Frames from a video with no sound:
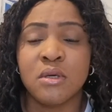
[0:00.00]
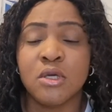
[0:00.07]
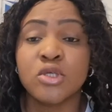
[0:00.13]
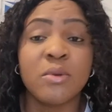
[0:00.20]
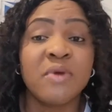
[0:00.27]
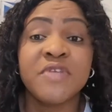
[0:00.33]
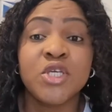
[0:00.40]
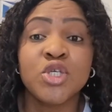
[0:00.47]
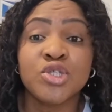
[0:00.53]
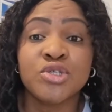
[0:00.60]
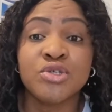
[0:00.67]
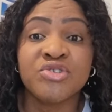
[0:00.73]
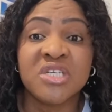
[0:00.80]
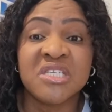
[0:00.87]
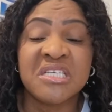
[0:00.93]
Some of these
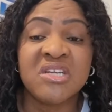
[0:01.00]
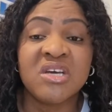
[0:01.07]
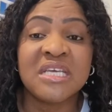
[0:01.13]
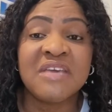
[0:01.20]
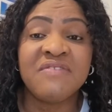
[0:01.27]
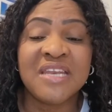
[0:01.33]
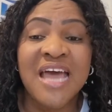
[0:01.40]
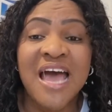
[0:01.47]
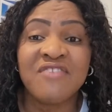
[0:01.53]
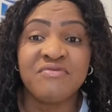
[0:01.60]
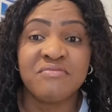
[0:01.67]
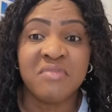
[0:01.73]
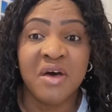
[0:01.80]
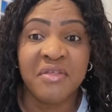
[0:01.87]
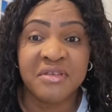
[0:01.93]
children did not even
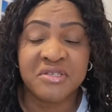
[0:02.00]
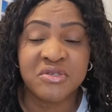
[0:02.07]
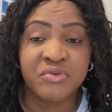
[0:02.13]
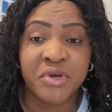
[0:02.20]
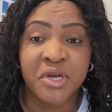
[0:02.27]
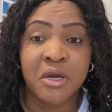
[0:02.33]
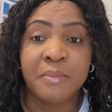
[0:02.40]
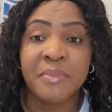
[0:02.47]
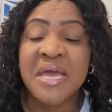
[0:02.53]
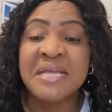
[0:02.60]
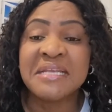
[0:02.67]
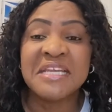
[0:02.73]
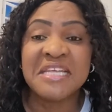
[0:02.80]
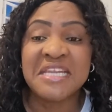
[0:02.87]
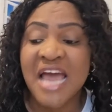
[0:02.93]
have mothers growing up.
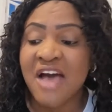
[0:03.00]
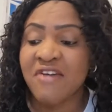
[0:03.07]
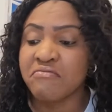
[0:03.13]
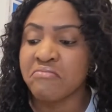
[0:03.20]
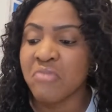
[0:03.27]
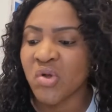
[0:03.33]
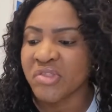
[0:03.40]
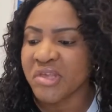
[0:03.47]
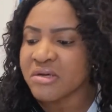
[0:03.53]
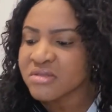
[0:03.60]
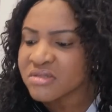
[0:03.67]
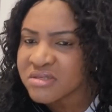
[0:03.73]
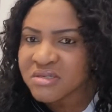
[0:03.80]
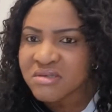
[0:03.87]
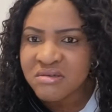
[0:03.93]
They didn't have
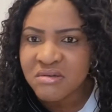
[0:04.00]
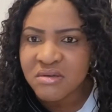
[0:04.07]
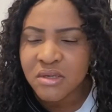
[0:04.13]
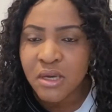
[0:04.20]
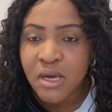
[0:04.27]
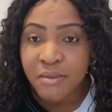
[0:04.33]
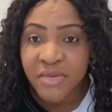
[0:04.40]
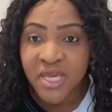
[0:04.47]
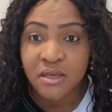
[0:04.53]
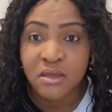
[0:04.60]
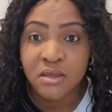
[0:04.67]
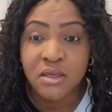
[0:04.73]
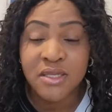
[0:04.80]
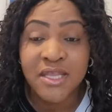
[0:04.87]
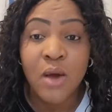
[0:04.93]
models. I
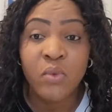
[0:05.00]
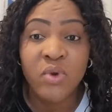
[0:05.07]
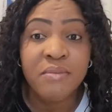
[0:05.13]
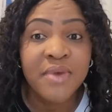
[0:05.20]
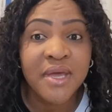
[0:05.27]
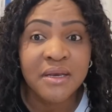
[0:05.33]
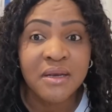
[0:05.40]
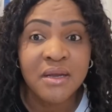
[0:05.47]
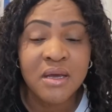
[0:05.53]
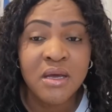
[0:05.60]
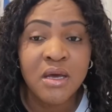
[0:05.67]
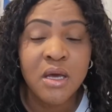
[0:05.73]
mean, they are women.